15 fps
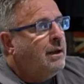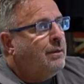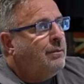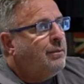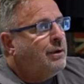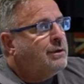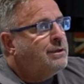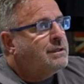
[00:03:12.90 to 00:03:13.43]

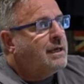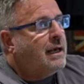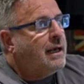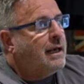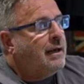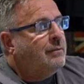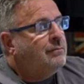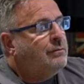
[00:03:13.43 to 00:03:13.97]
but
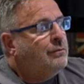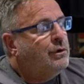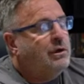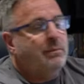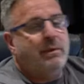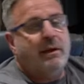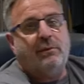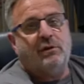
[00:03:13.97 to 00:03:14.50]
would you
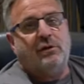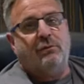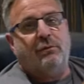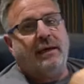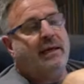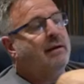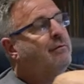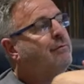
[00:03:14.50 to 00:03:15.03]
be able to
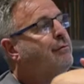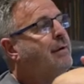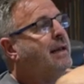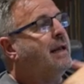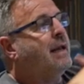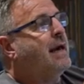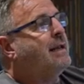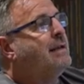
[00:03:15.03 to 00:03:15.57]
read it for any
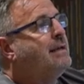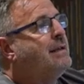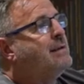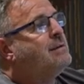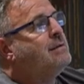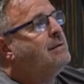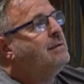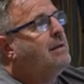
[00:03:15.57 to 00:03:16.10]
kind of
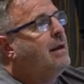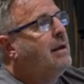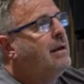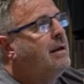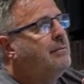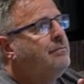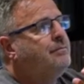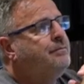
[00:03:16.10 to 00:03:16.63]

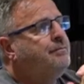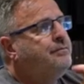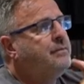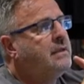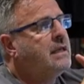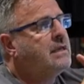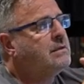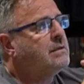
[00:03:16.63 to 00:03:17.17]

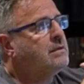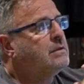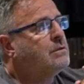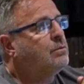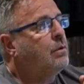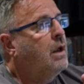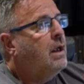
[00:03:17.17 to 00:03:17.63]
distance?